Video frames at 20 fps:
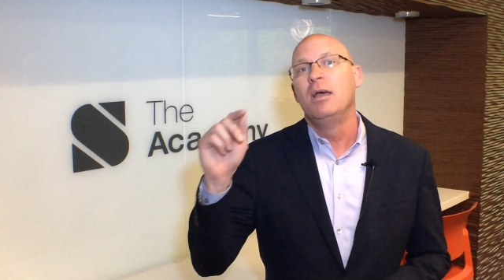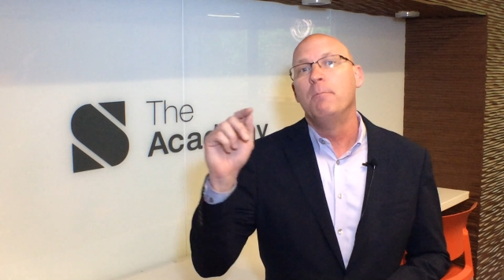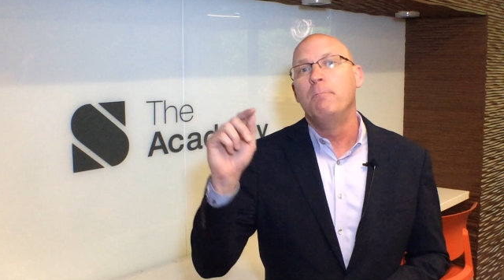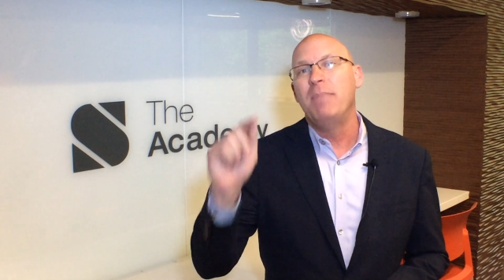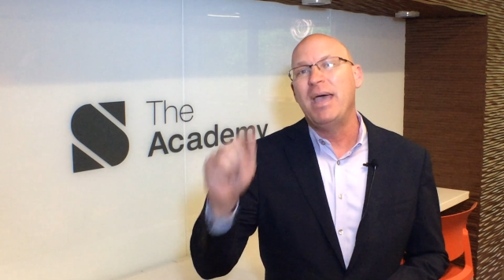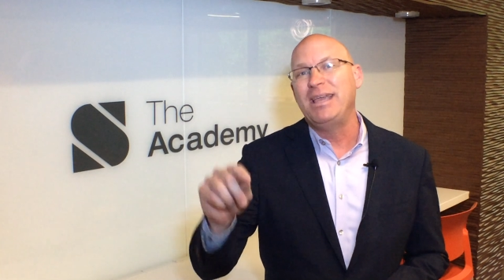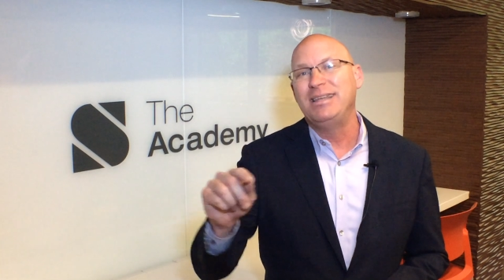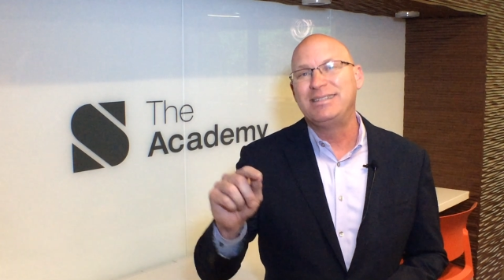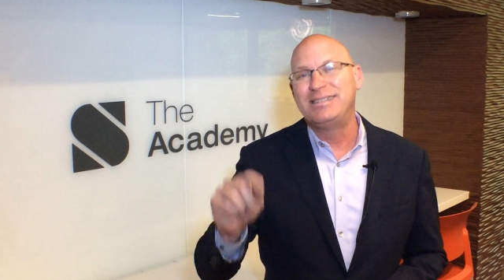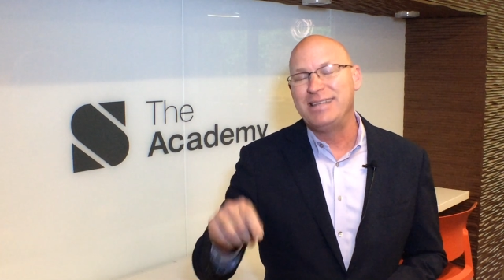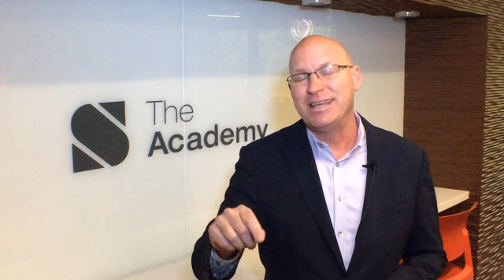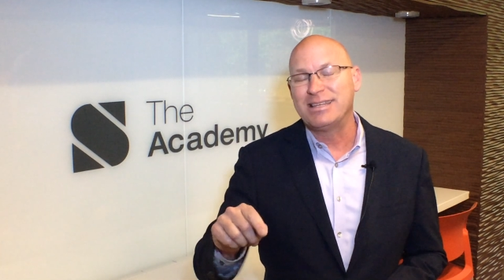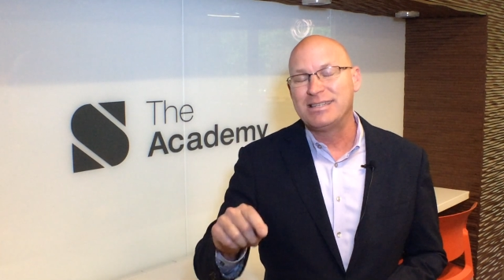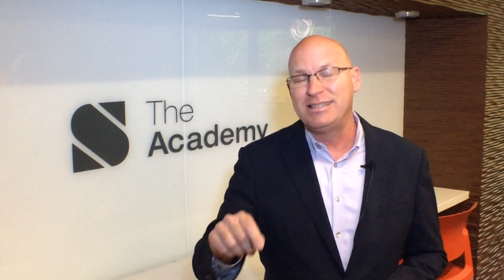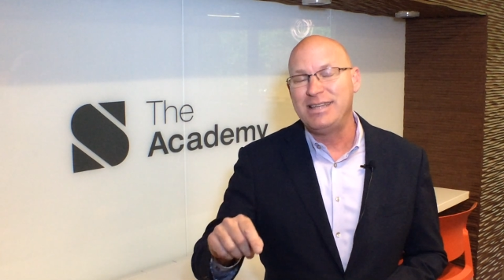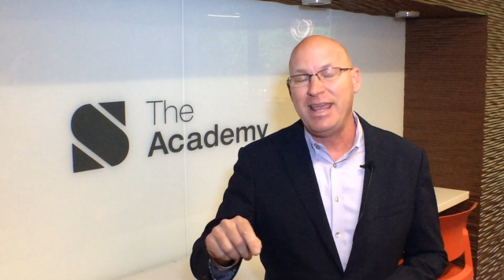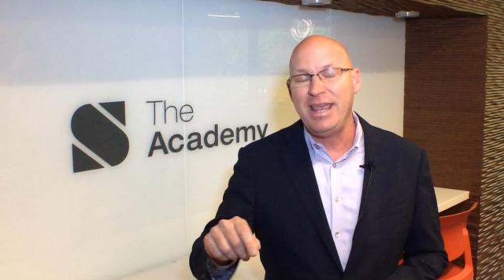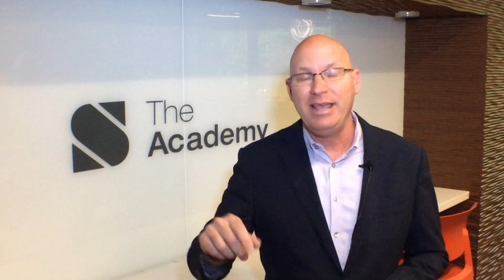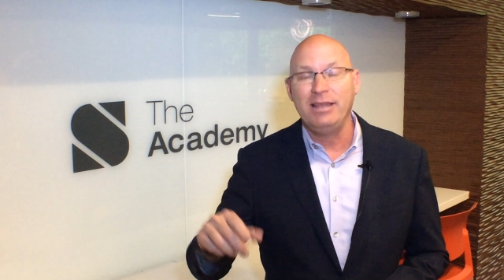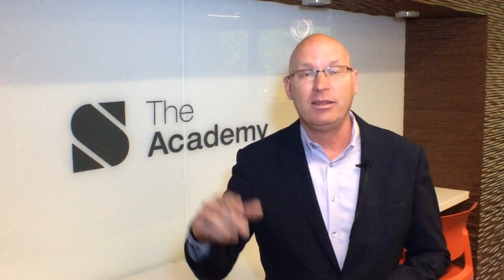May
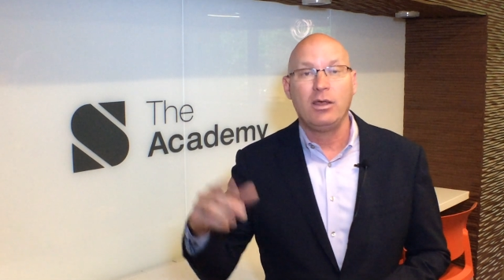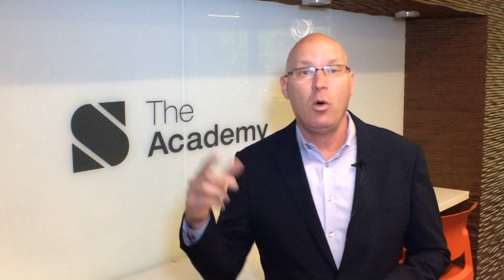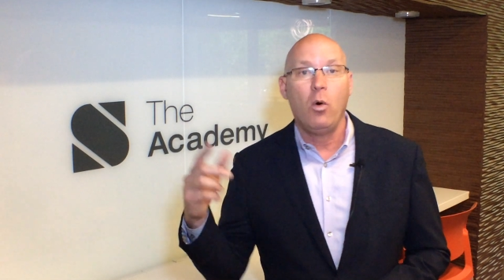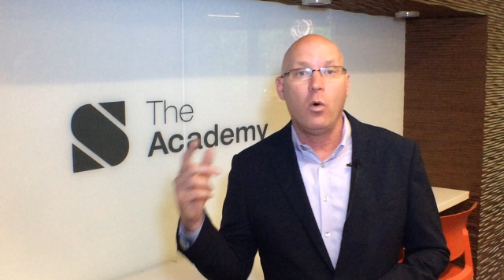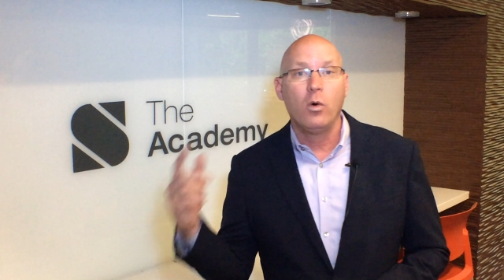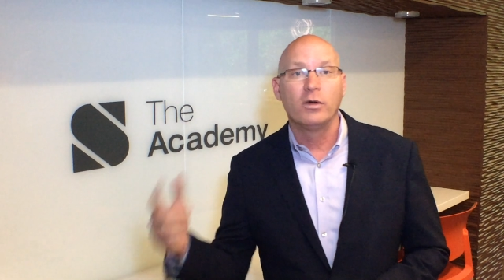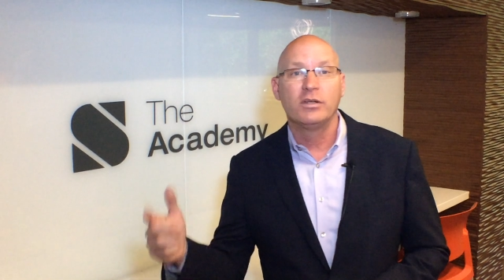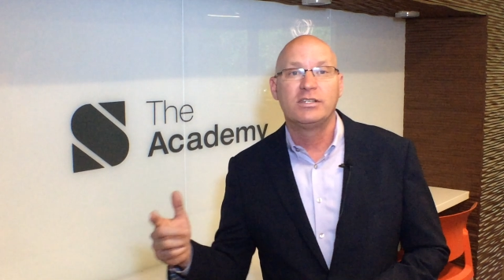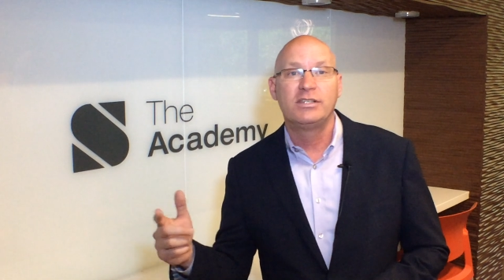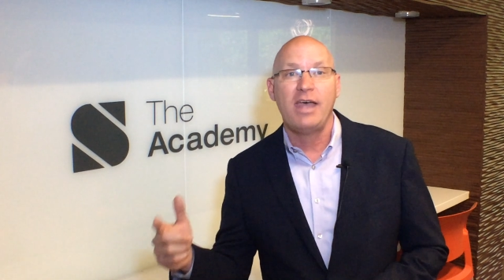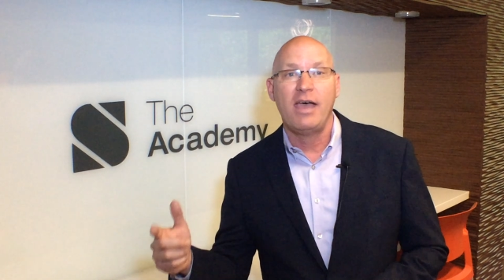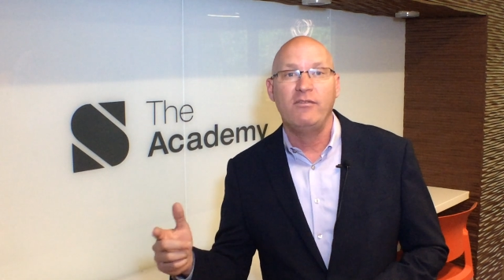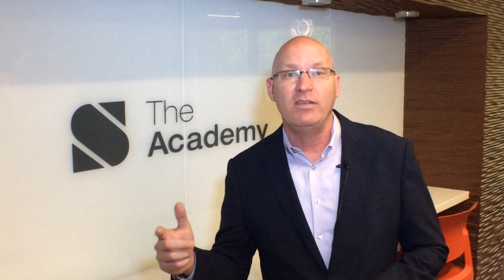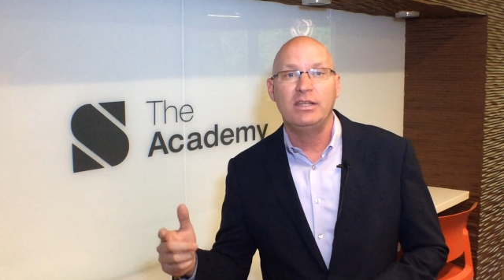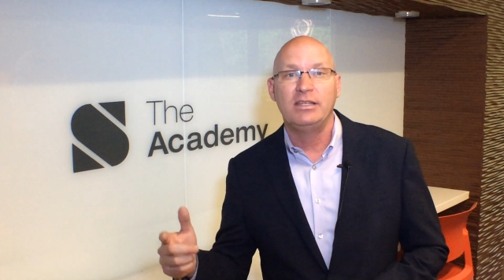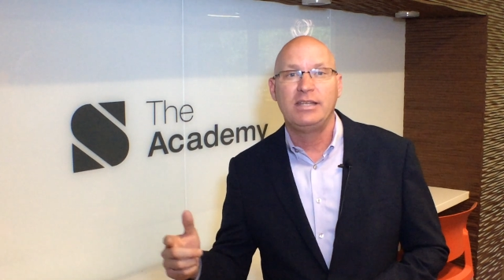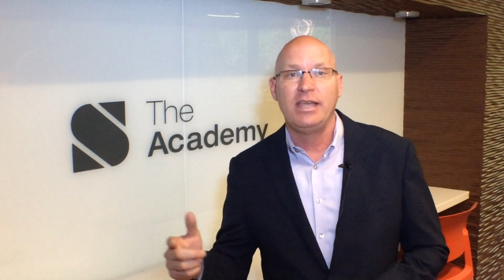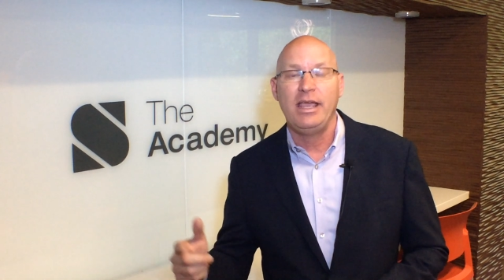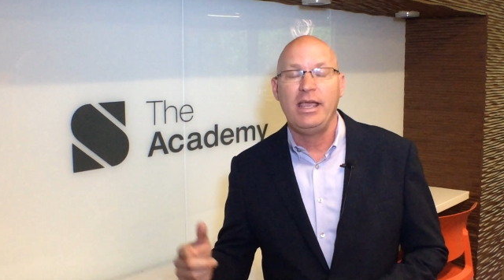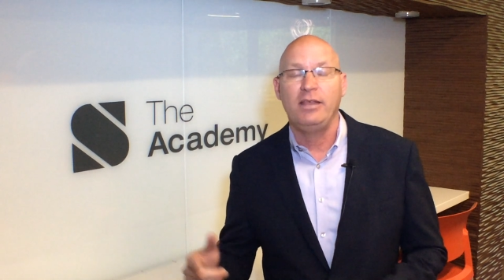16th or
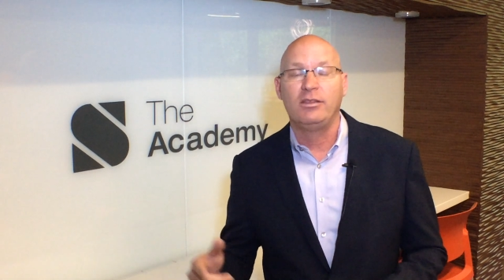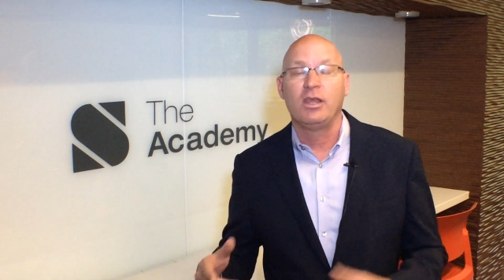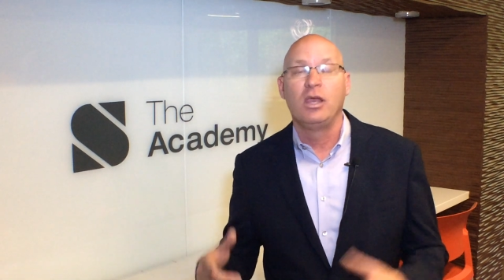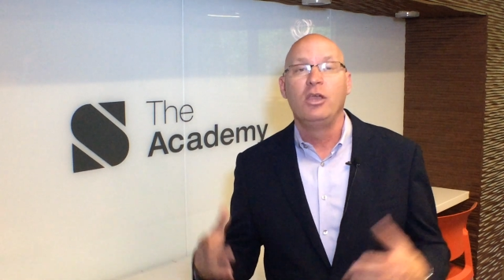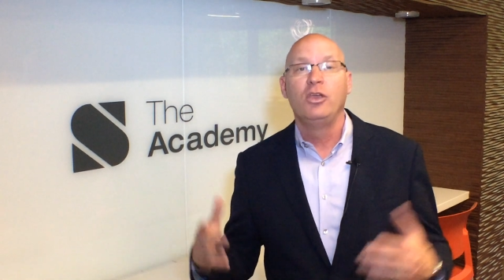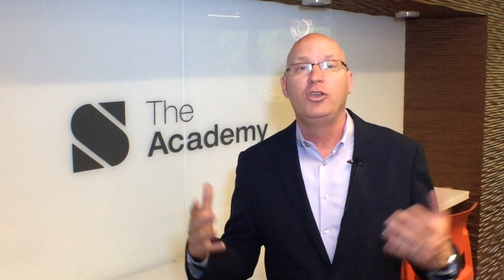17th.